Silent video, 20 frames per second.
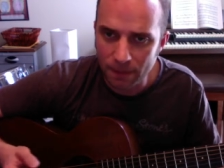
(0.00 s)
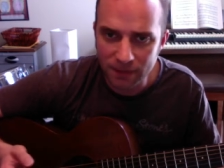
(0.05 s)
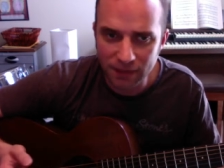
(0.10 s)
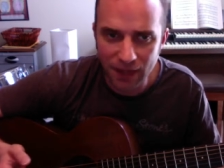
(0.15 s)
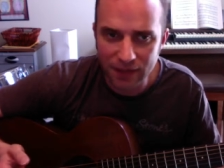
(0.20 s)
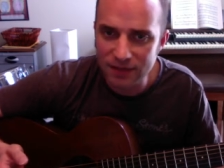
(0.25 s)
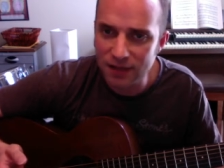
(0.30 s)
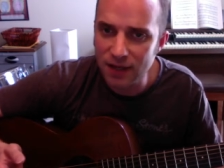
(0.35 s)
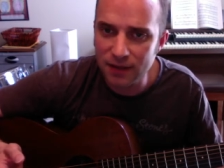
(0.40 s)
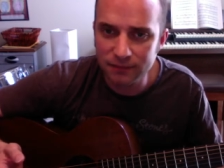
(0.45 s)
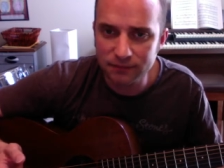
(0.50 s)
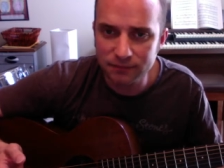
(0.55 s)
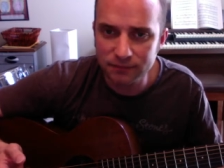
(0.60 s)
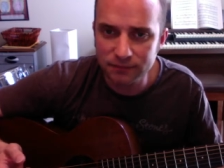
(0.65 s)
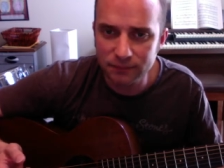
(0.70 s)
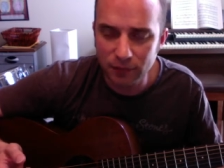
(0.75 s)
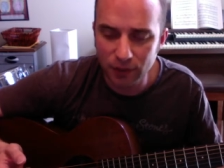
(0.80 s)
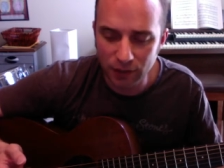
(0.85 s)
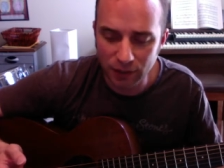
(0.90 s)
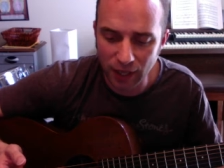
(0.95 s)
That's it.
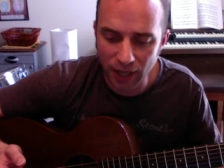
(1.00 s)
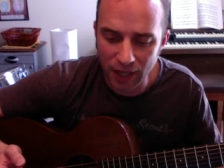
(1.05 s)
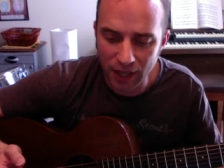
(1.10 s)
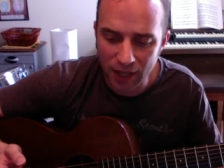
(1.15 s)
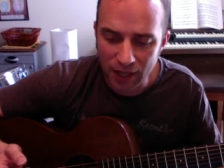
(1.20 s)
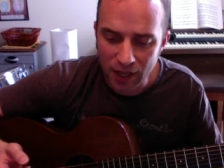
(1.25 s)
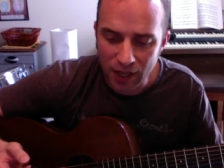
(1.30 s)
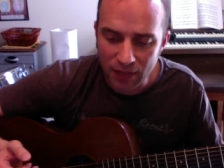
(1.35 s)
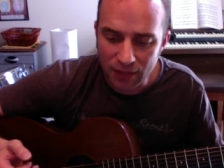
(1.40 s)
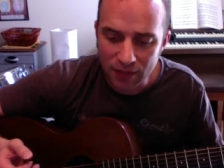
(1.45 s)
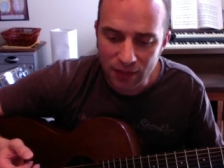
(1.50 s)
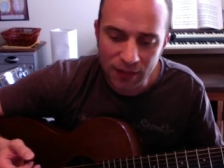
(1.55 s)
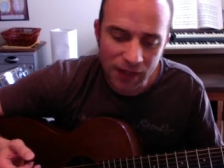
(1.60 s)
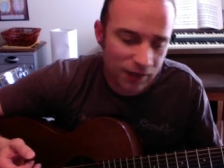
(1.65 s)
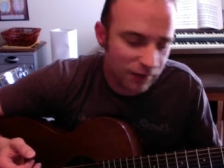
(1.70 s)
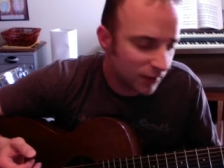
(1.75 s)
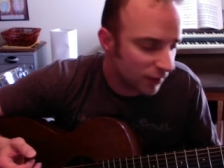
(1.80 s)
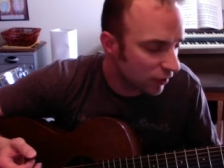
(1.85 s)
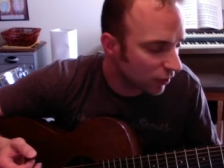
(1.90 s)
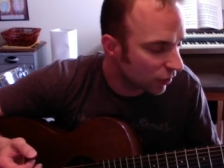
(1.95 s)
Okay? The
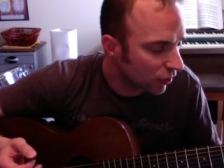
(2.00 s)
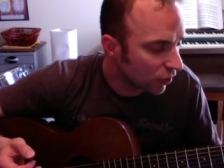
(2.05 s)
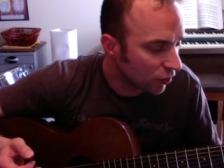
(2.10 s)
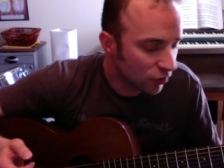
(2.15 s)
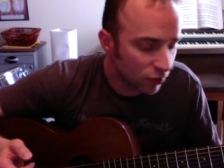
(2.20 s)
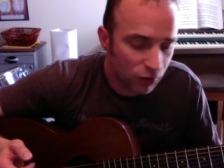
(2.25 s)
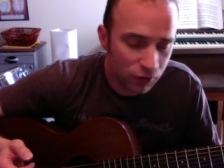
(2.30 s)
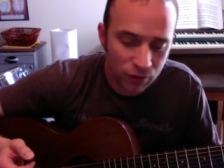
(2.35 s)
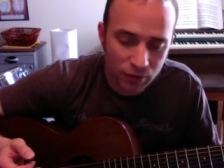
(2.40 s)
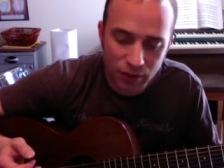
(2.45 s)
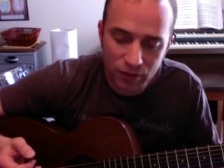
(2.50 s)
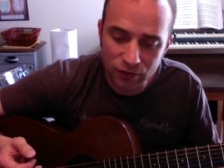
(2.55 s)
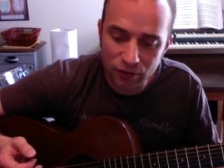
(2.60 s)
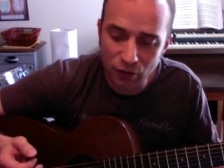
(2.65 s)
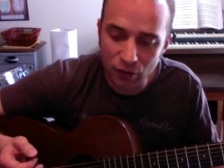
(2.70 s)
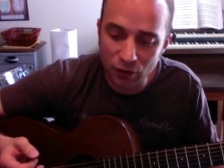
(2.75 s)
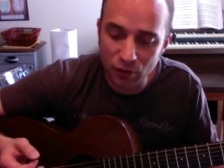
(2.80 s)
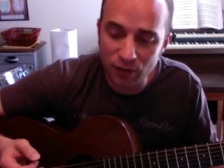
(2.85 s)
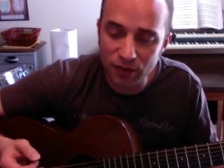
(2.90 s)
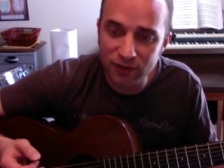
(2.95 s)
next thing you're going to do is
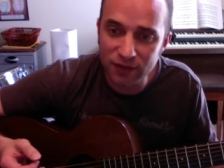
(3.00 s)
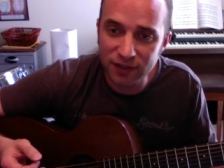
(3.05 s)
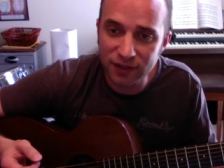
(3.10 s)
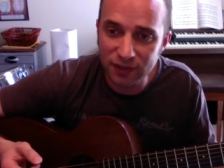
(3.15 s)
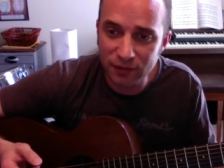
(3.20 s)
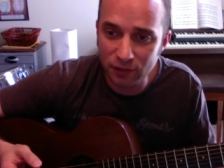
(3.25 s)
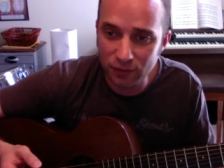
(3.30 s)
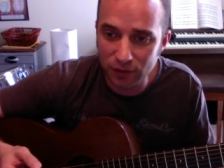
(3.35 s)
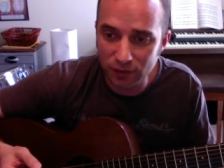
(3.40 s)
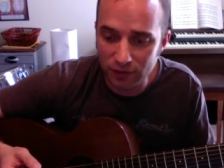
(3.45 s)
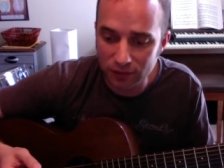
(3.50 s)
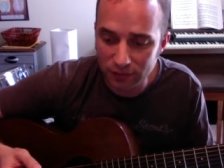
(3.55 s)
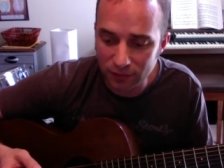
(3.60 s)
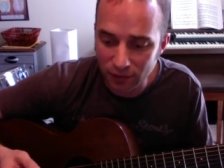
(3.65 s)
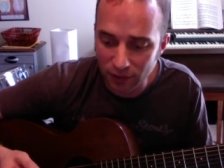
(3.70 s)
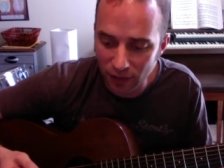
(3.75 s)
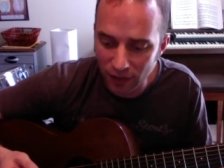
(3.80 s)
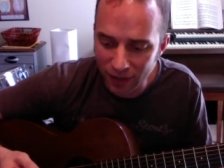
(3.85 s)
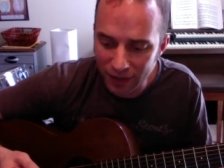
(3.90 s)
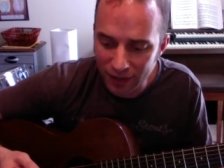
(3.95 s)
go to a D chord.
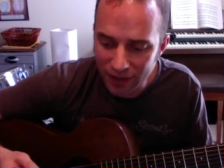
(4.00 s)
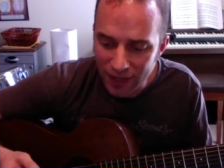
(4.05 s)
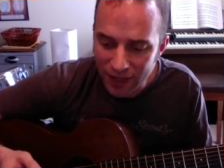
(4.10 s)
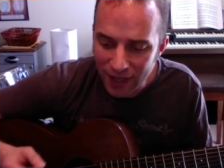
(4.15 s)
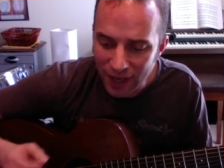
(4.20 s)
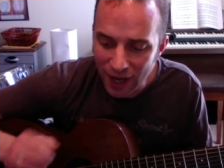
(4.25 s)
All right?